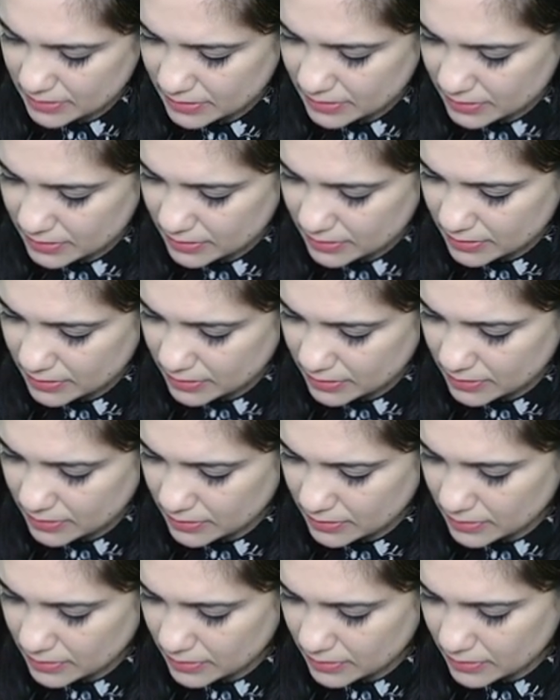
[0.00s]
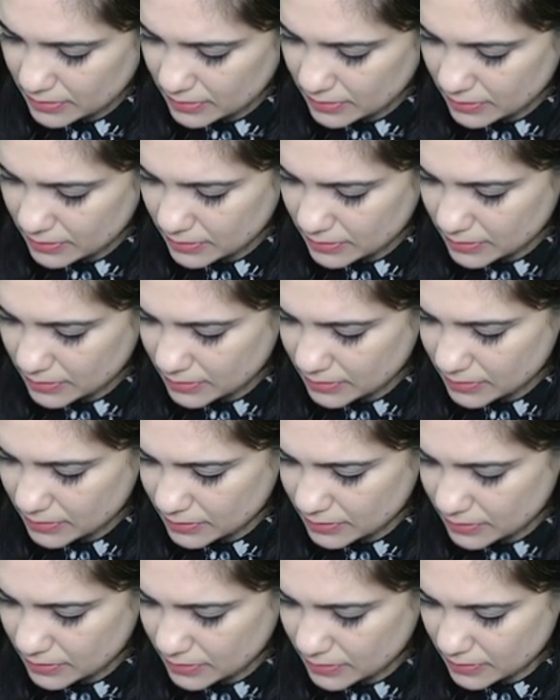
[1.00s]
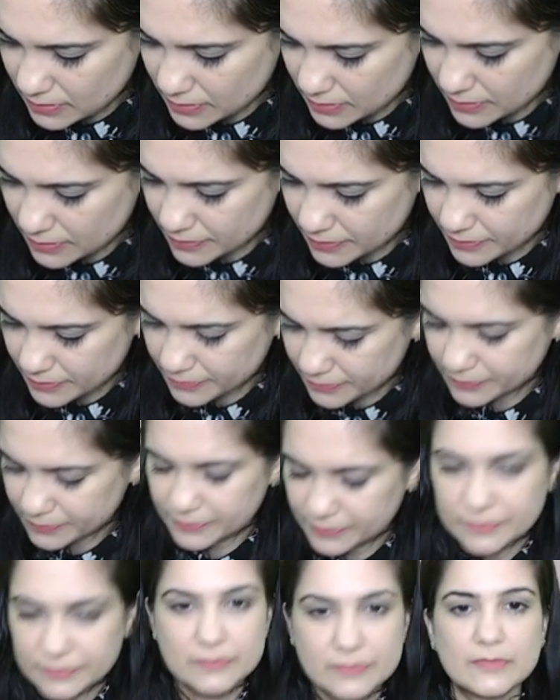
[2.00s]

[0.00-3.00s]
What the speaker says: (no one is talking)